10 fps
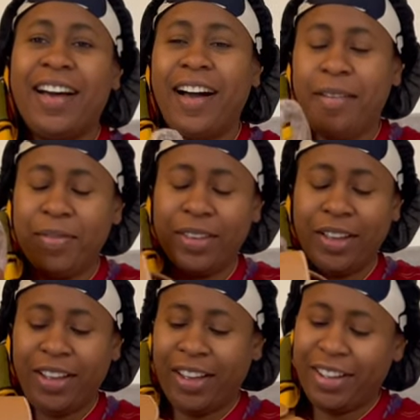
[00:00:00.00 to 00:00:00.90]

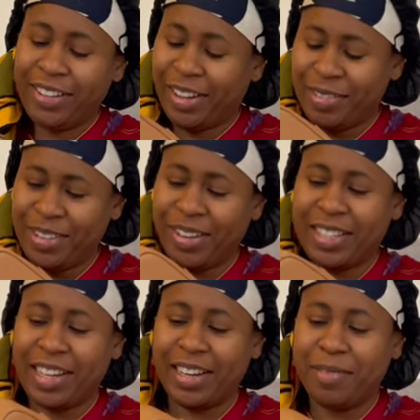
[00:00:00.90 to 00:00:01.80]
I'm so
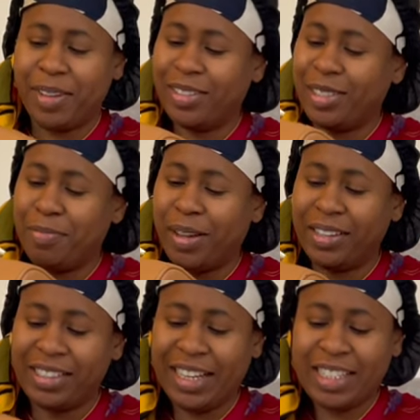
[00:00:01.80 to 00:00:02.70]
excited about this bag.
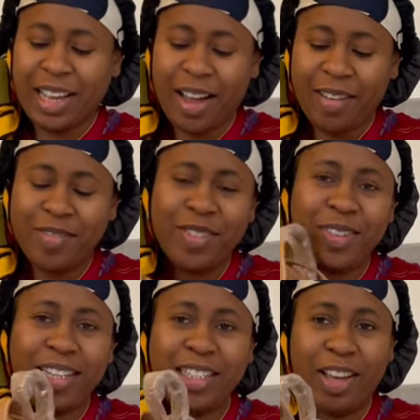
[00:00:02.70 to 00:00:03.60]
You guys have no
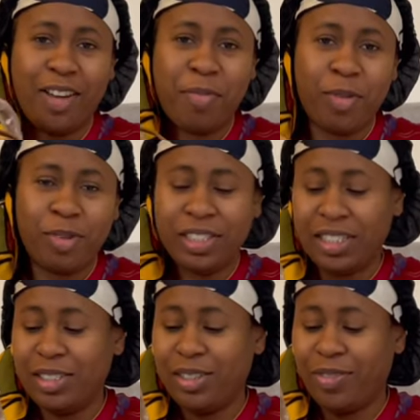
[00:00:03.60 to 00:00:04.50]
idea. I've been
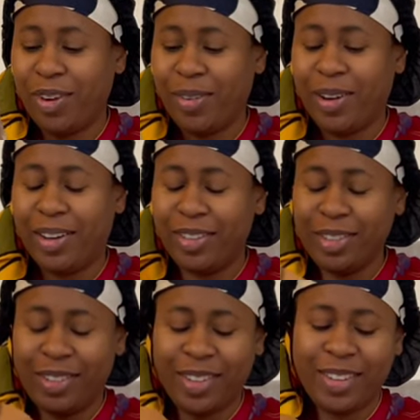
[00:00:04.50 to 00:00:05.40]
wanting this for a while,
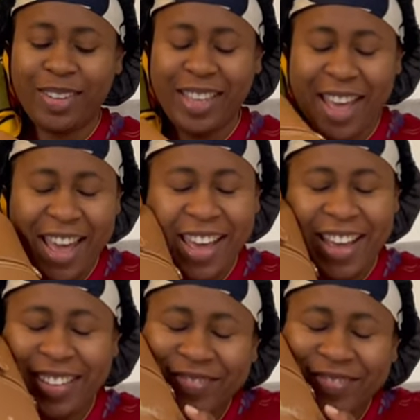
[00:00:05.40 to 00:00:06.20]
so yay.